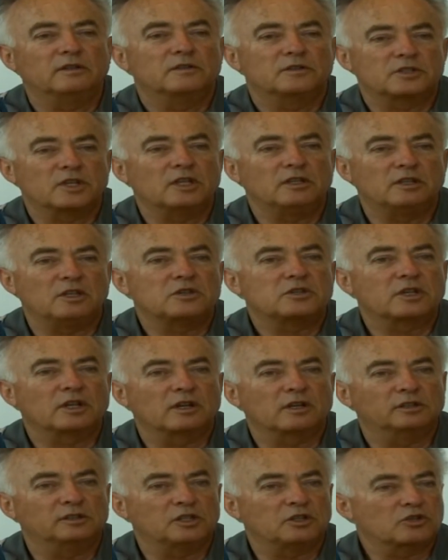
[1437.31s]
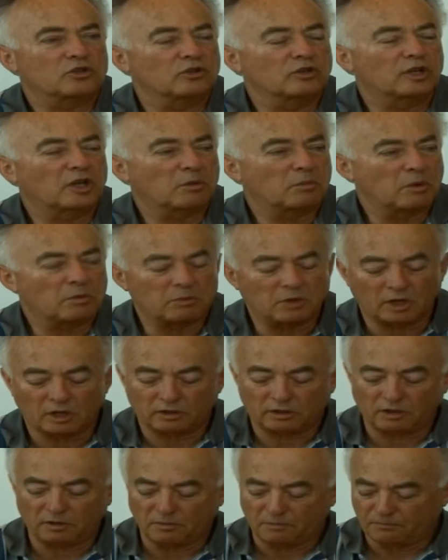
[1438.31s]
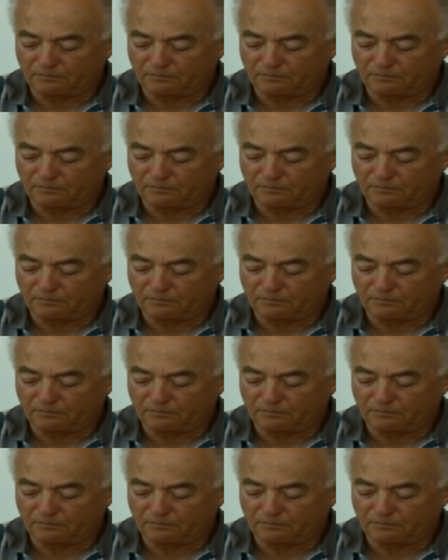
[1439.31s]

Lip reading: say, deceleration capability.